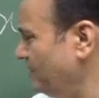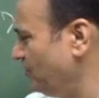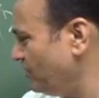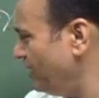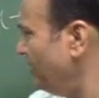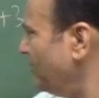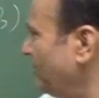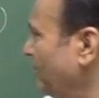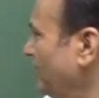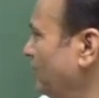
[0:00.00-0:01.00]
Okay.
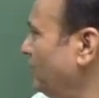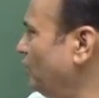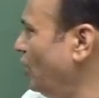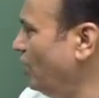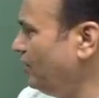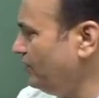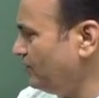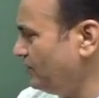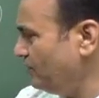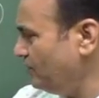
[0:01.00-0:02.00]

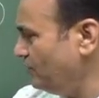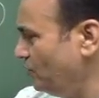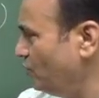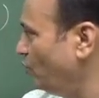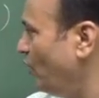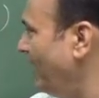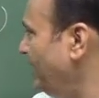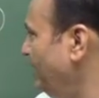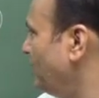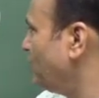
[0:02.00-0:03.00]
Now y
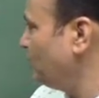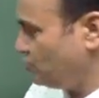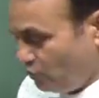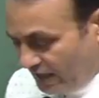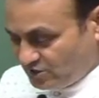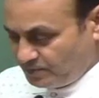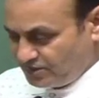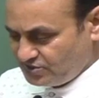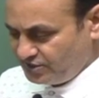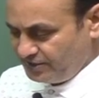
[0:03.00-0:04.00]
equals to x
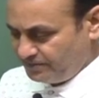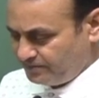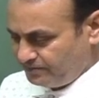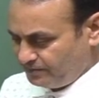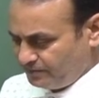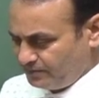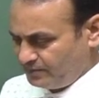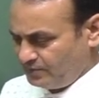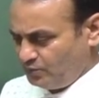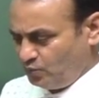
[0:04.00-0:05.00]
plus 3.
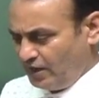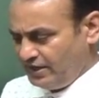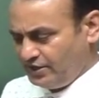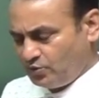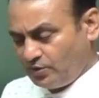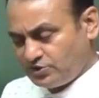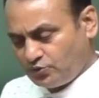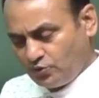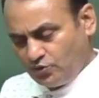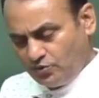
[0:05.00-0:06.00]
y equals
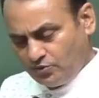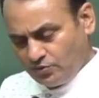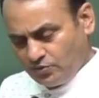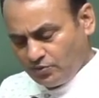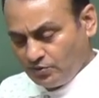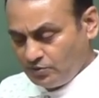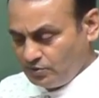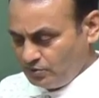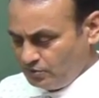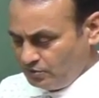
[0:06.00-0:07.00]
to
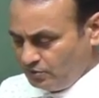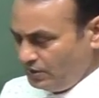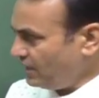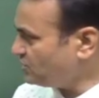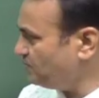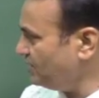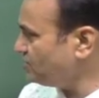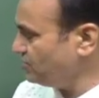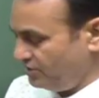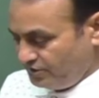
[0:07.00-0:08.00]
x
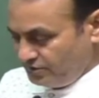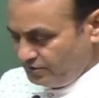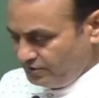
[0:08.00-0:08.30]
plus 3.